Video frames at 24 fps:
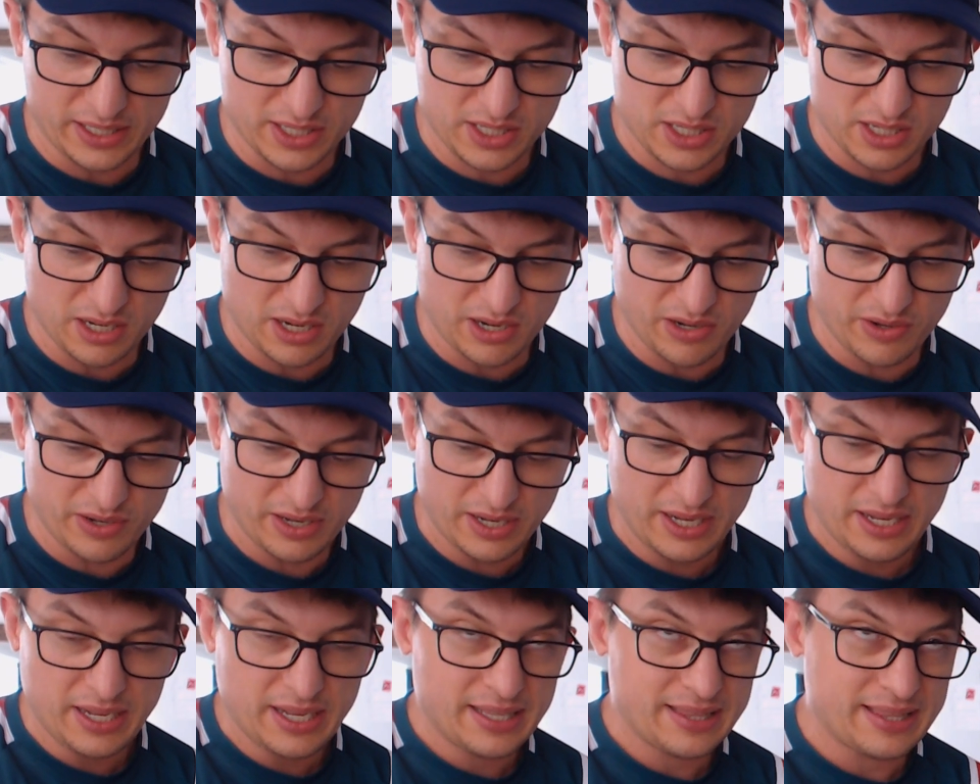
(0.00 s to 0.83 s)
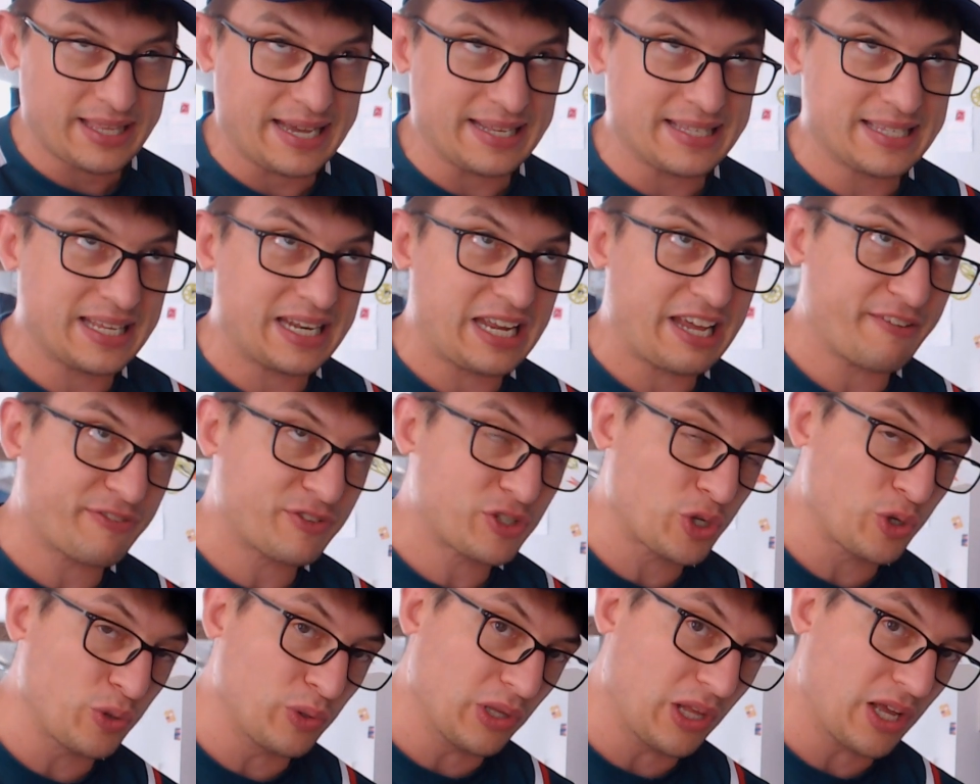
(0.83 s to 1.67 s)
So they did have
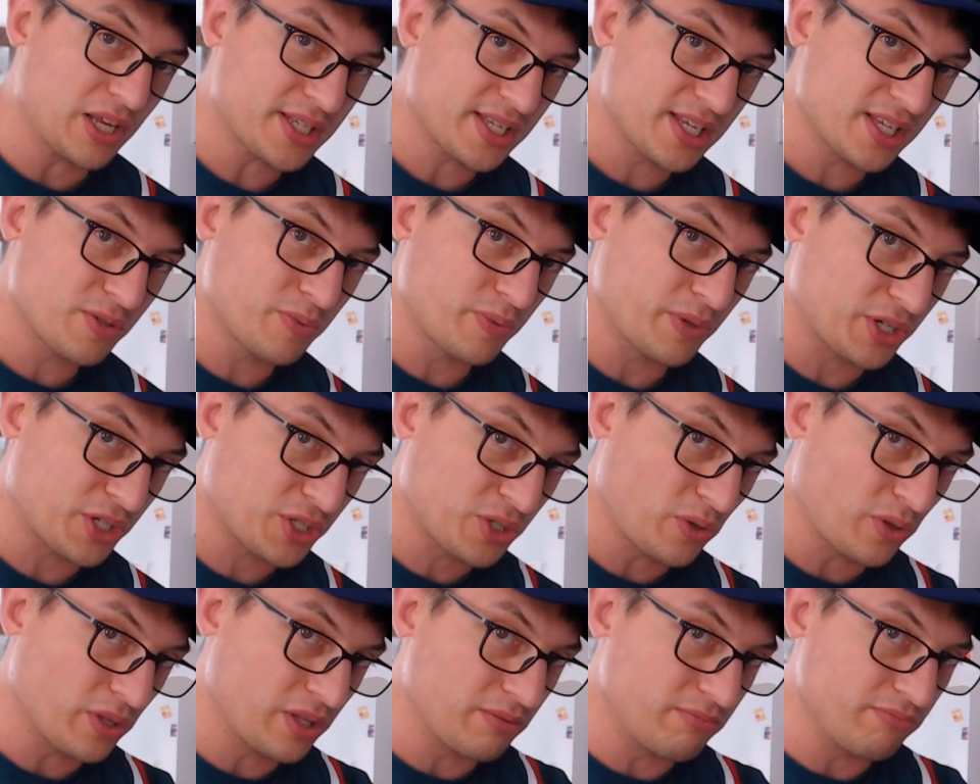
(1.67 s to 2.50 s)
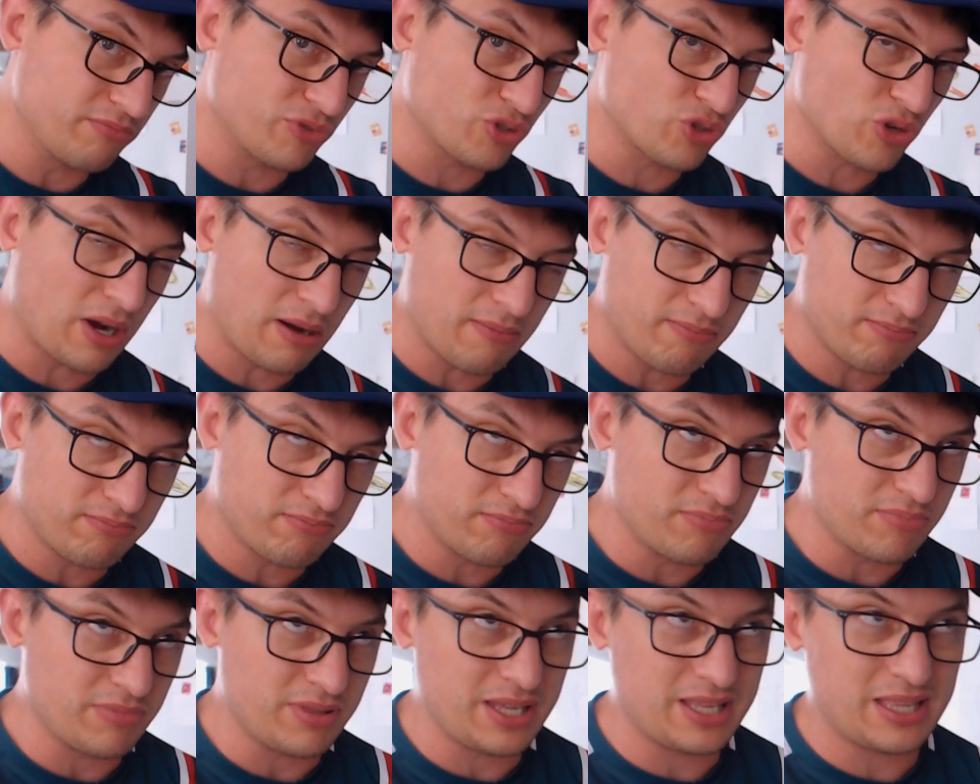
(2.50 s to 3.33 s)
two losses, which saw them drop.
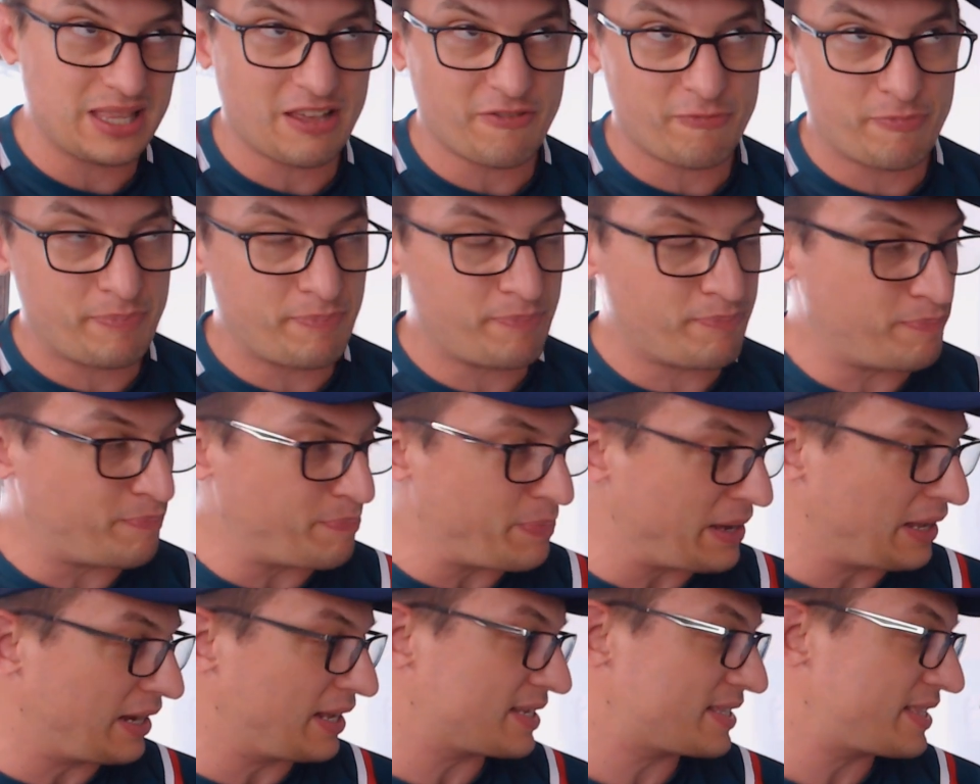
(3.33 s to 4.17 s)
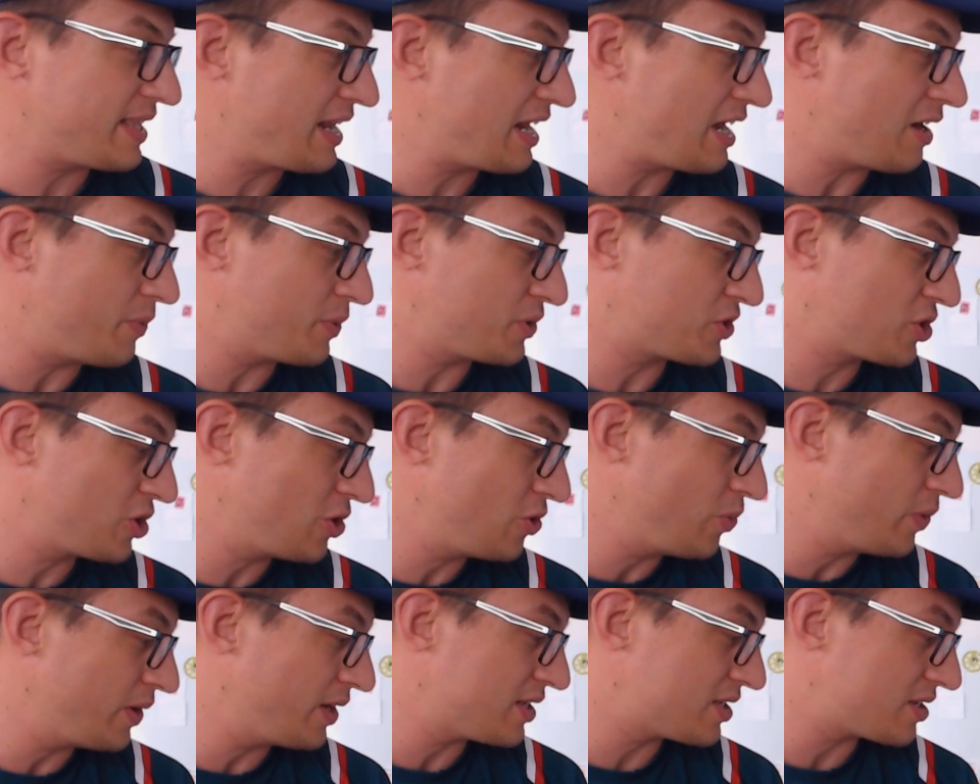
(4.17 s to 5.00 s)
Then they've balance that out with two
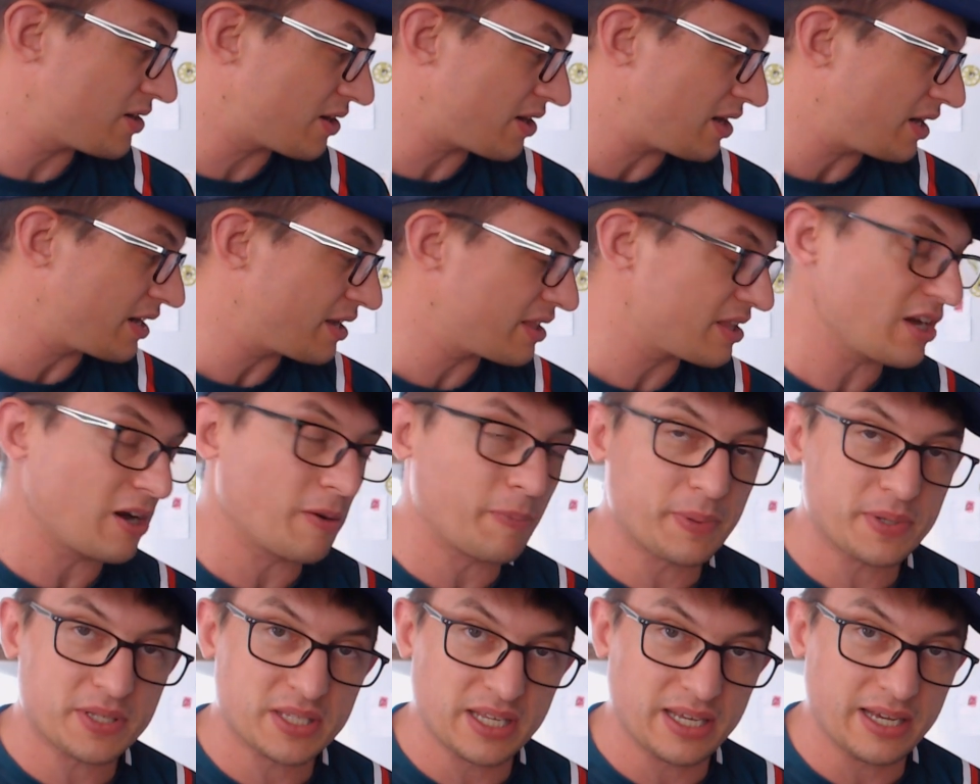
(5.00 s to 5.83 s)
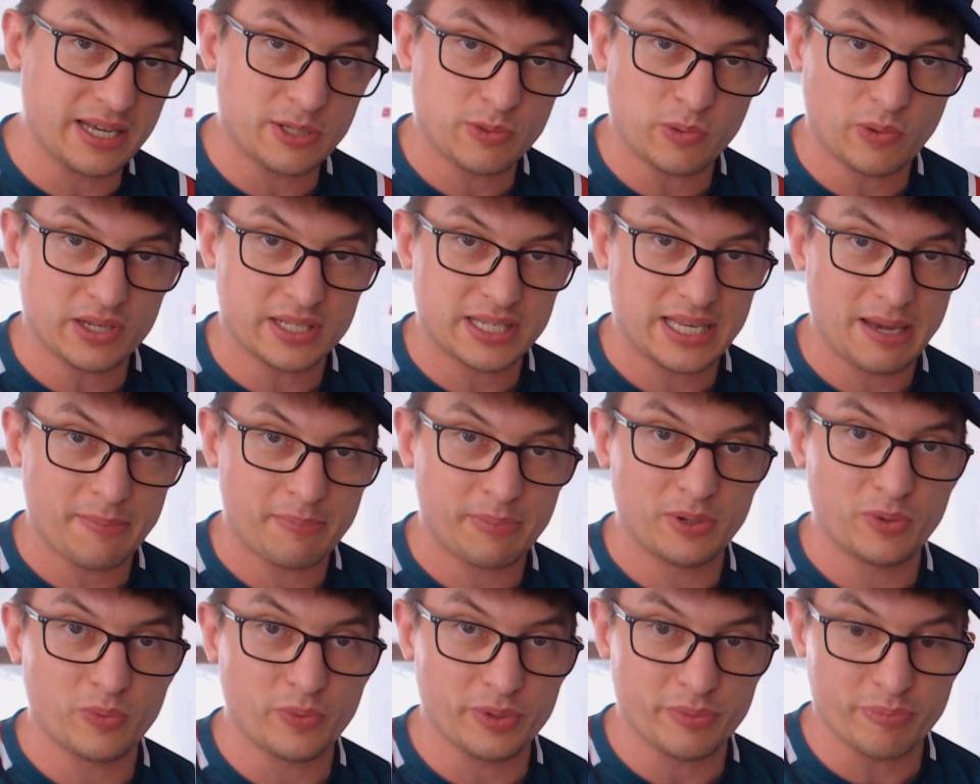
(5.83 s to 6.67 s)
wins, so kind of the opposite as what's
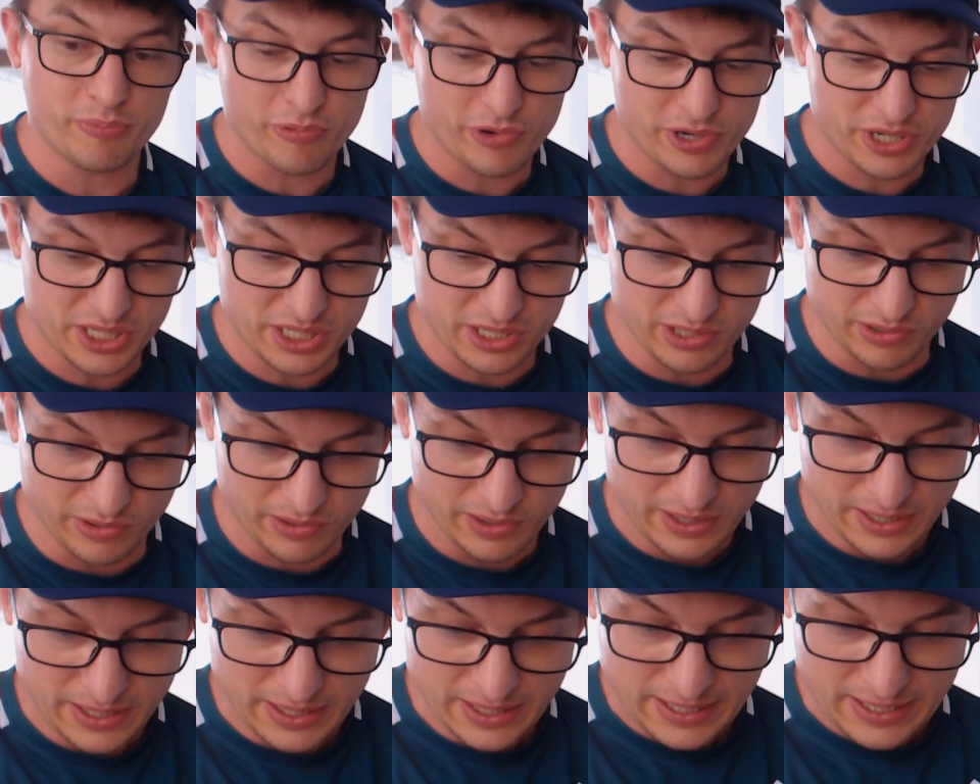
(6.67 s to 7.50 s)
happened with Bristol.